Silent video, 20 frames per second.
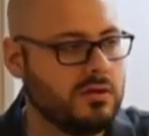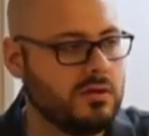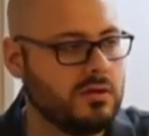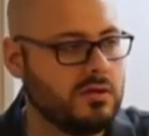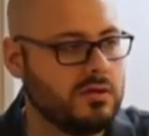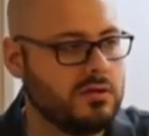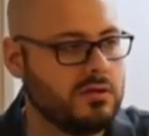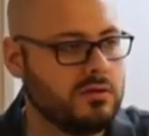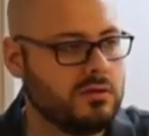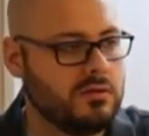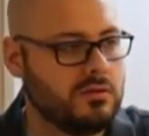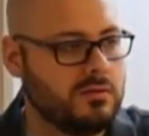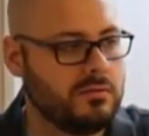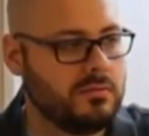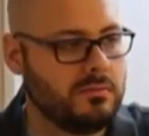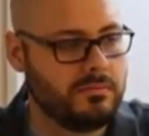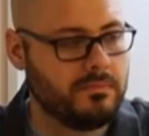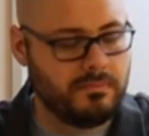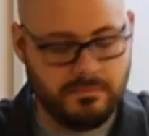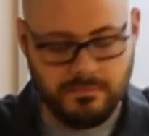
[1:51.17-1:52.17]
Something I
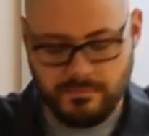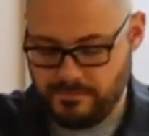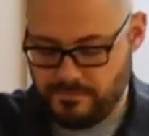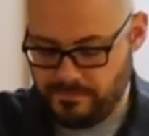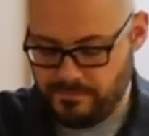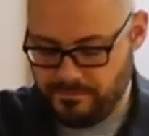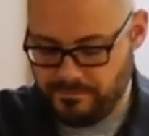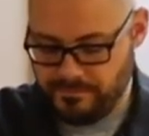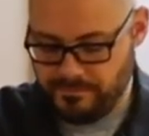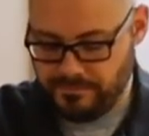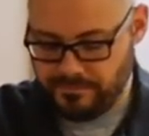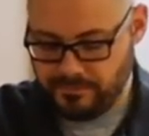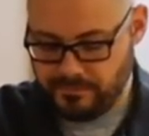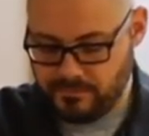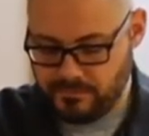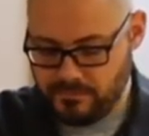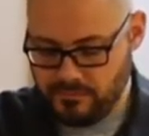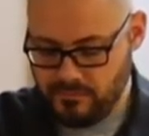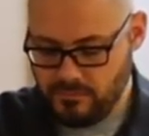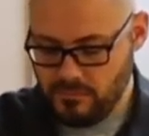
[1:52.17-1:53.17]
noticed, and I don't think I pointed
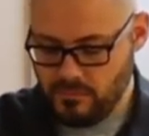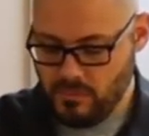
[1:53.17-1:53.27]
it out, but